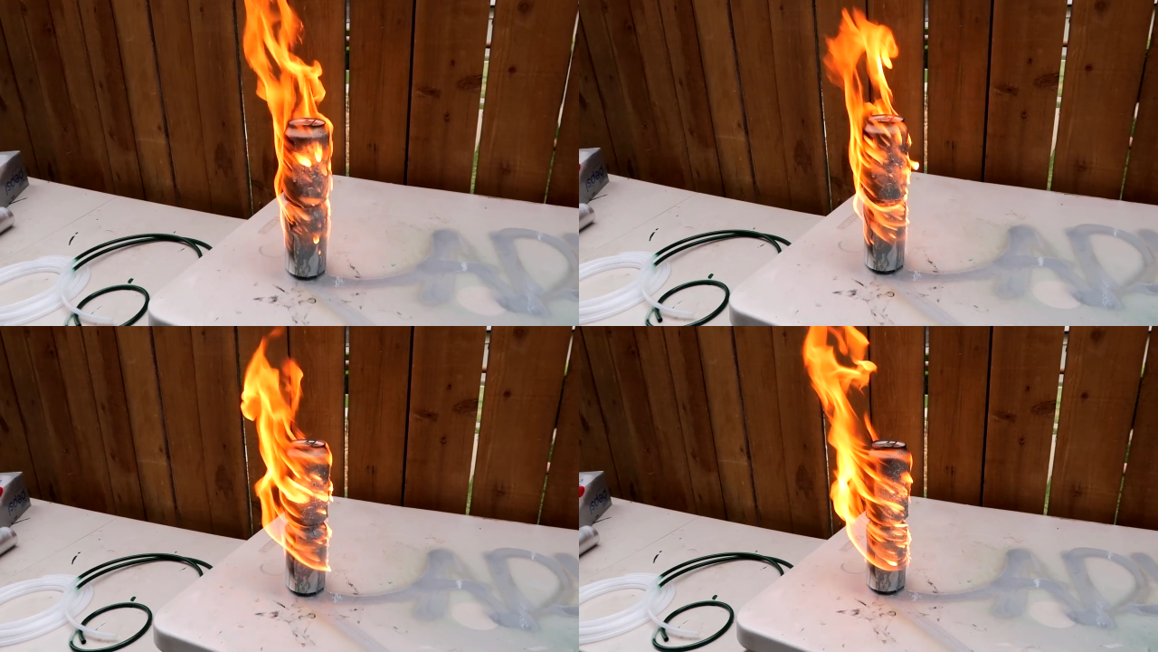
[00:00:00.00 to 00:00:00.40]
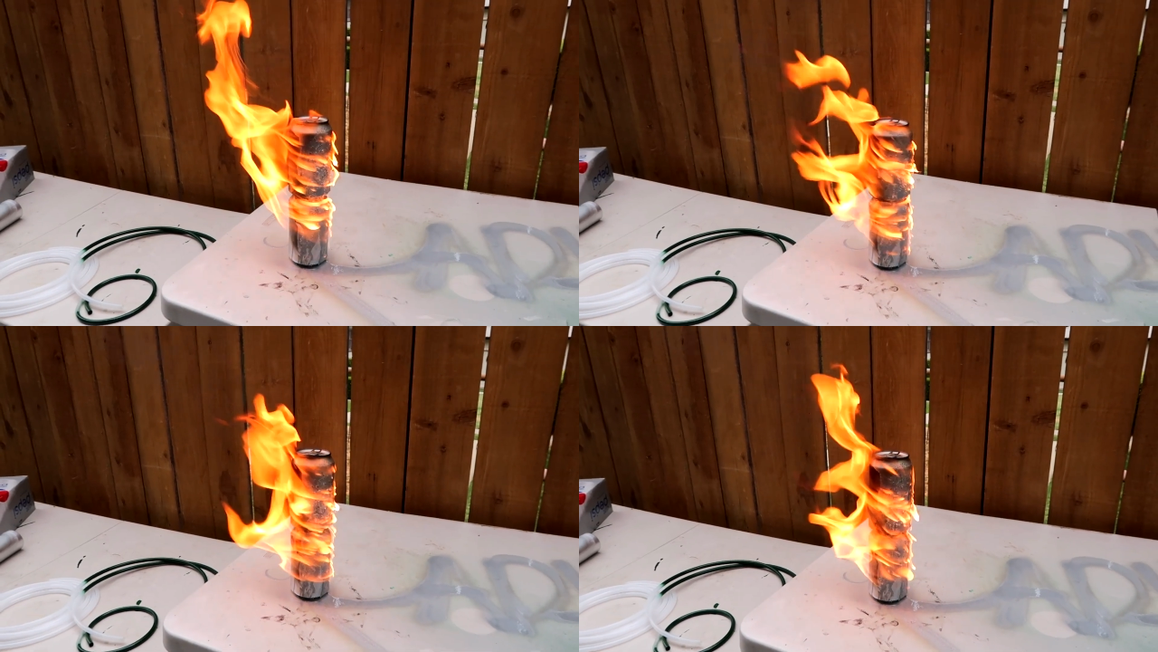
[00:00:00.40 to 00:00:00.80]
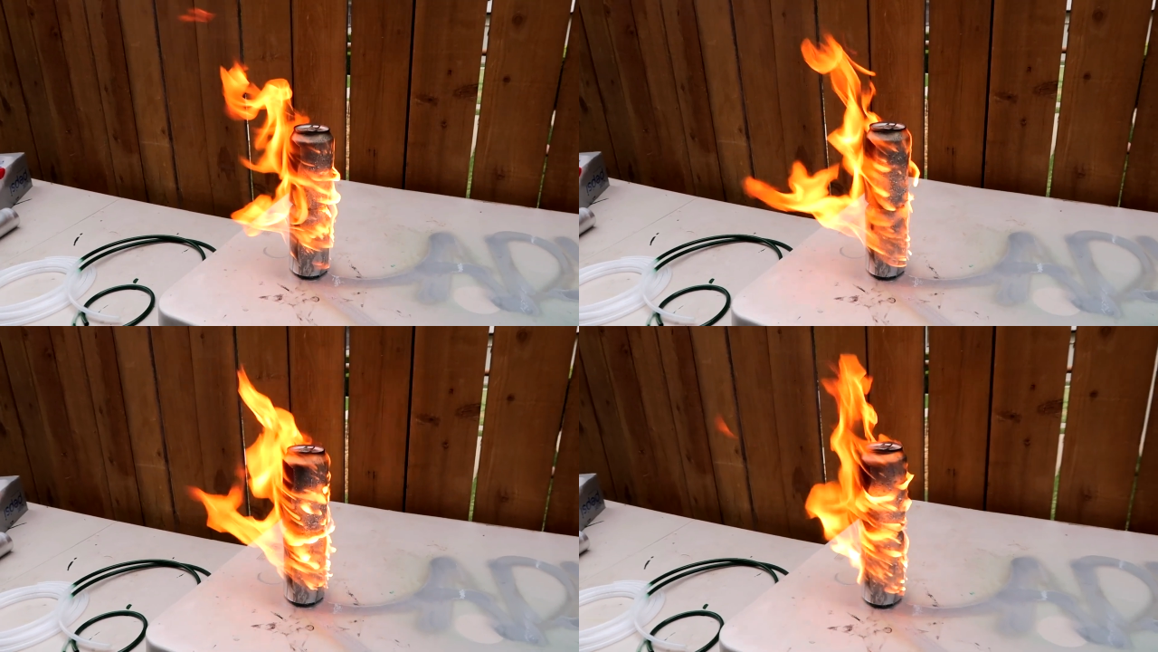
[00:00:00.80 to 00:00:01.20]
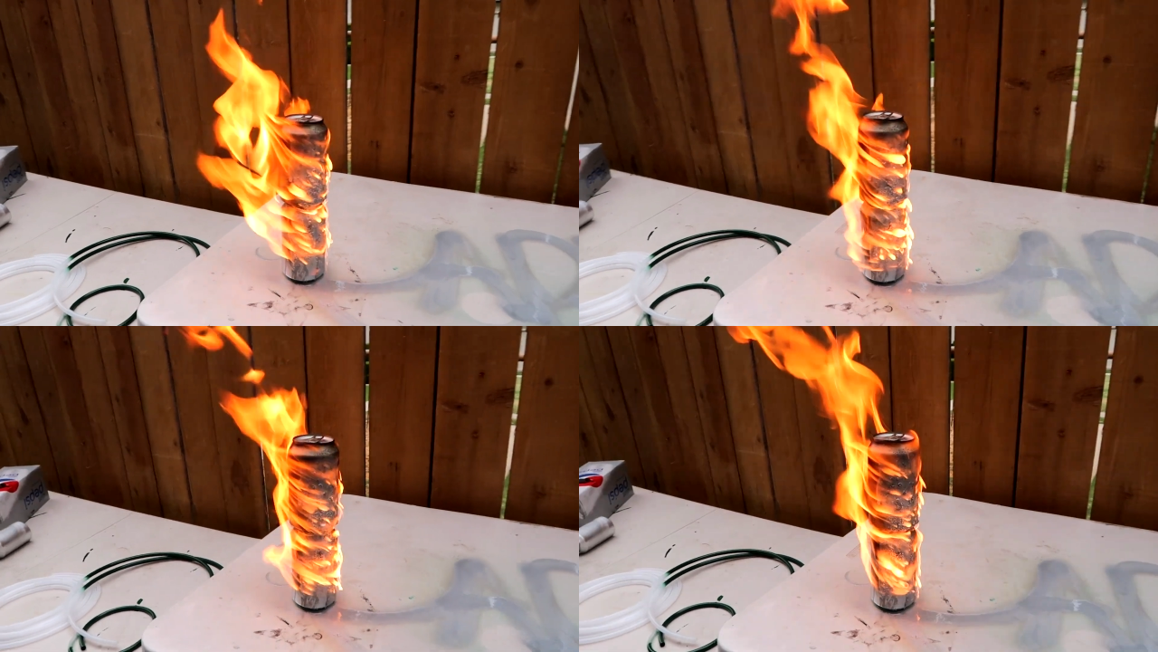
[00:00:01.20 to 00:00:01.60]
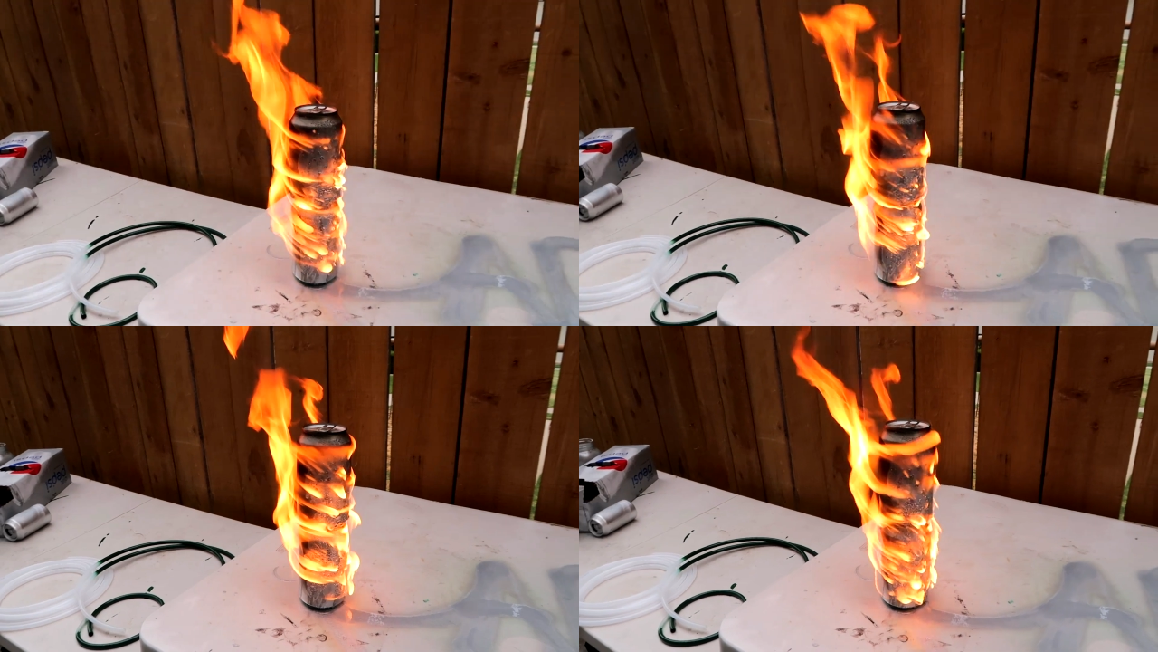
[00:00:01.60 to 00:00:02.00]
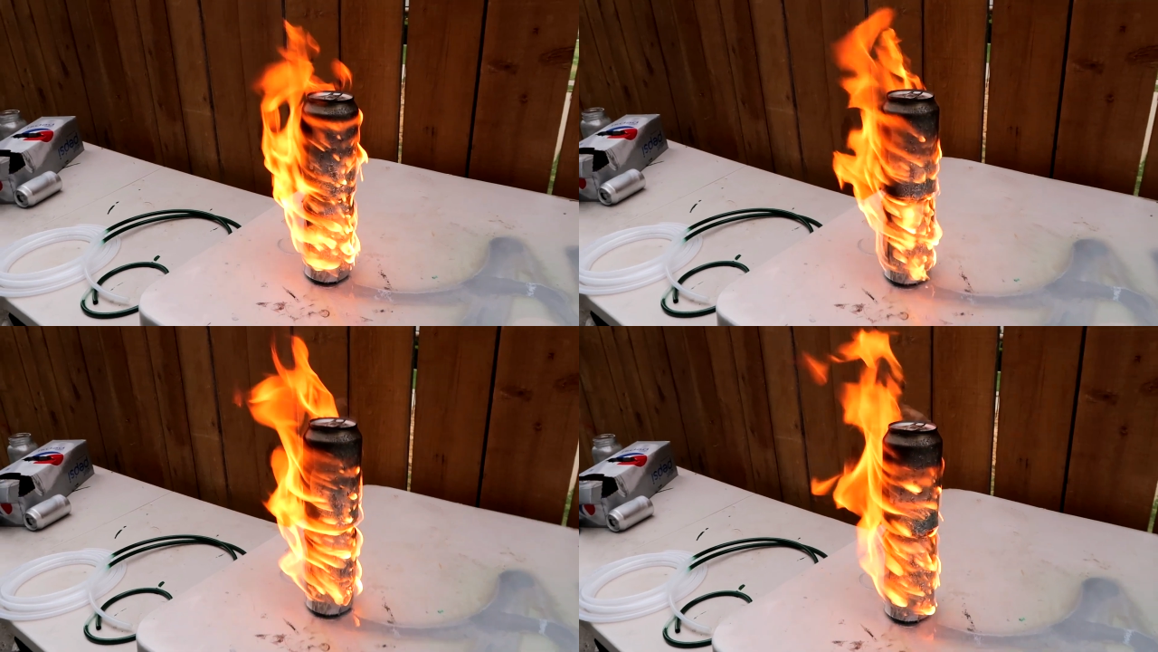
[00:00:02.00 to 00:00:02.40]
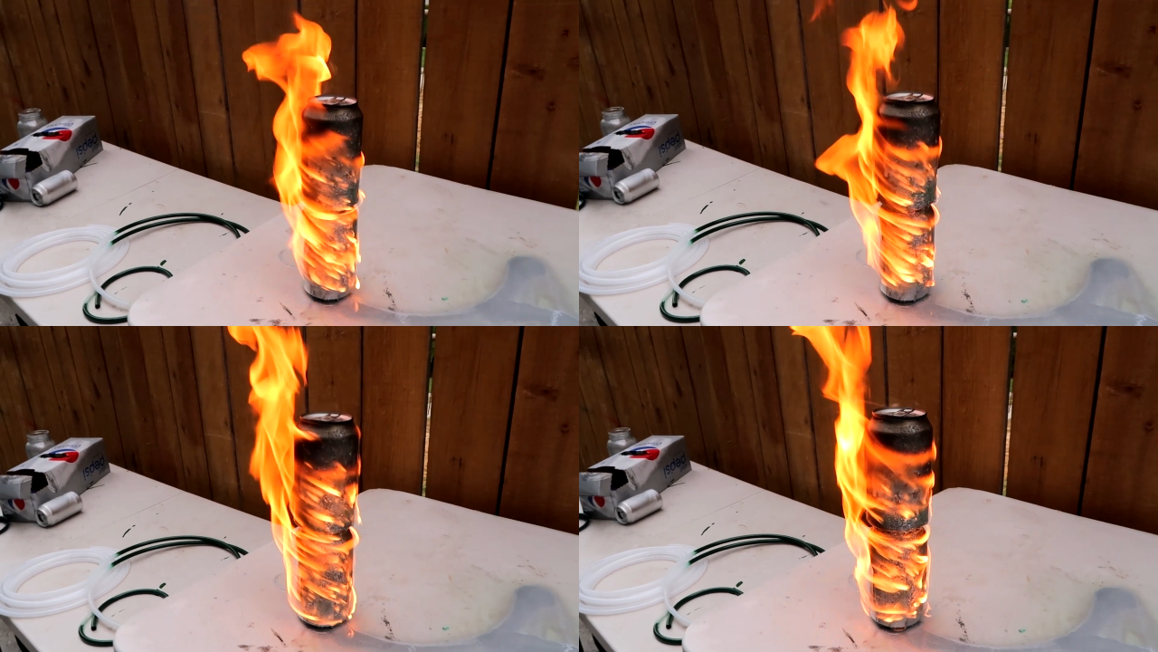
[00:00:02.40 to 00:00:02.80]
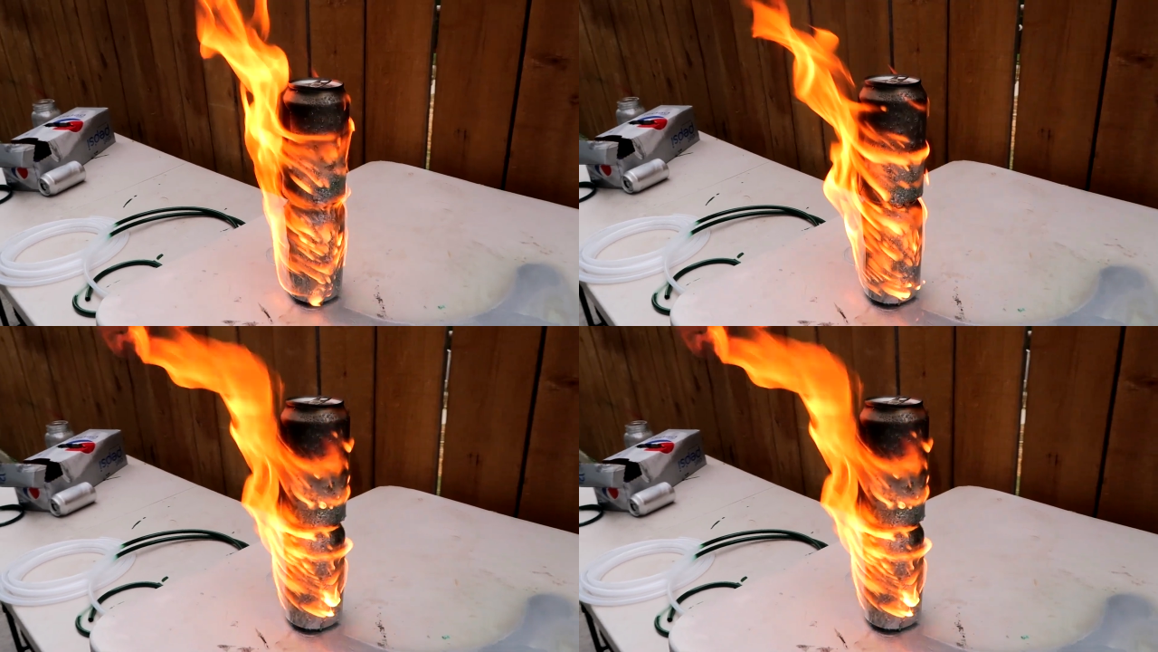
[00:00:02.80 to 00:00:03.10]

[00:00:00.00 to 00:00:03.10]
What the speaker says: [unreadable: no face in view]